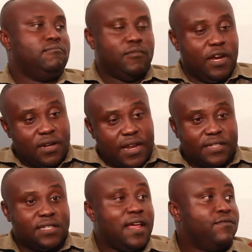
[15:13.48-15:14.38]
And
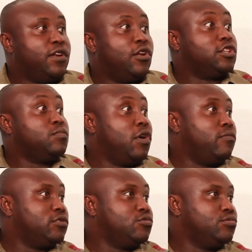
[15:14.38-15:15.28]
I still have a lot
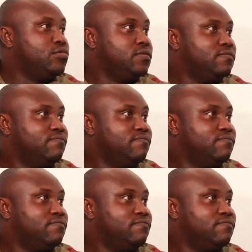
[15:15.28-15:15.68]
more to do.